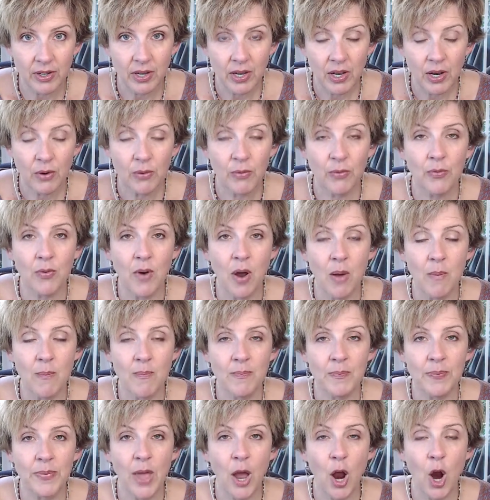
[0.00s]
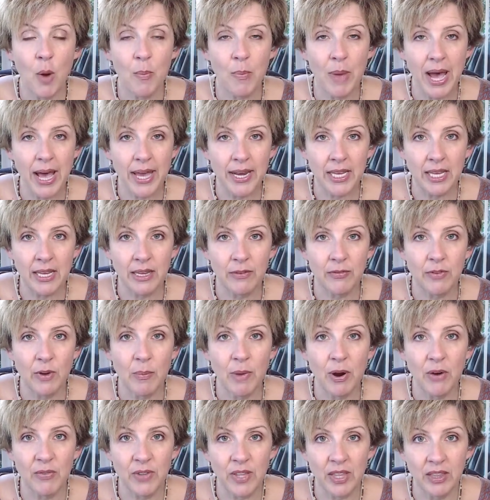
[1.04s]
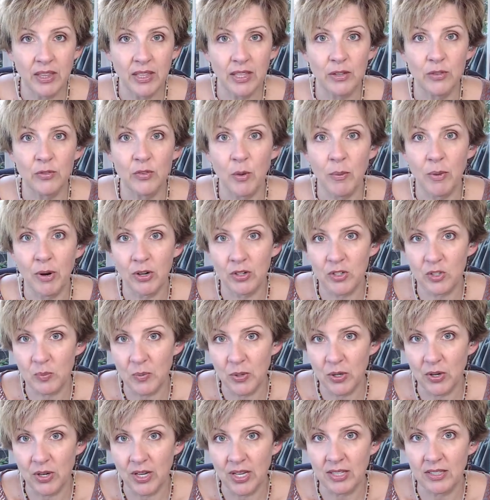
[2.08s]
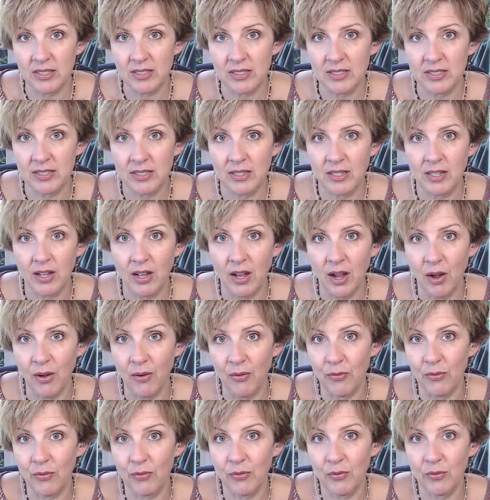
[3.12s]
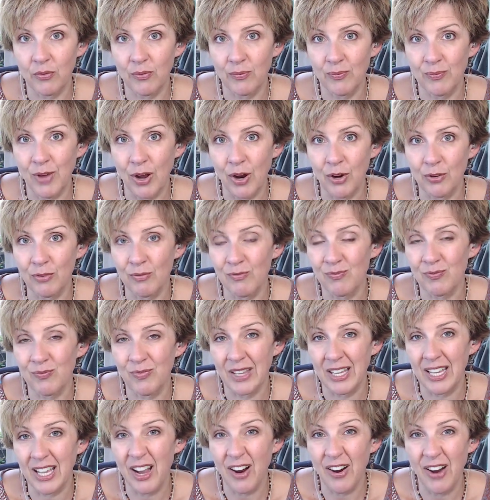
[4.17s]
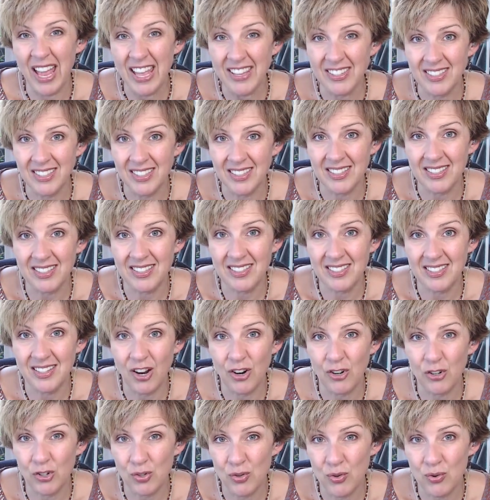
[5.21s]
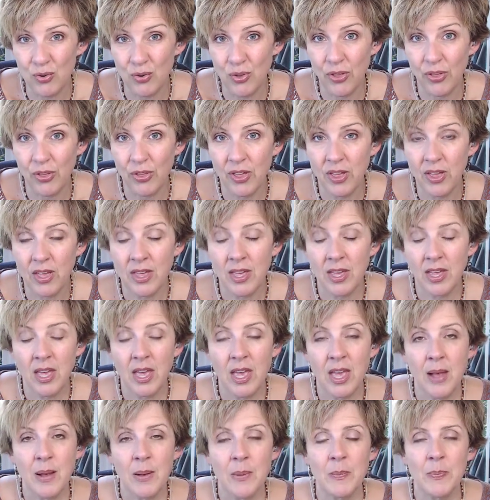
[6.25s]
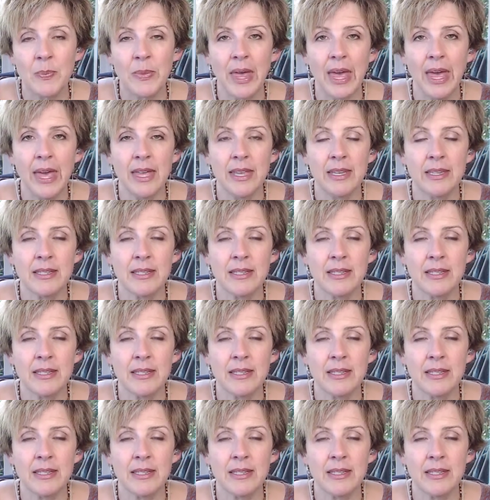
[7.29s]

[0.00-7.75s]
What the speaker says: from our body, from our feelings, from our experience of our essence, our truth. And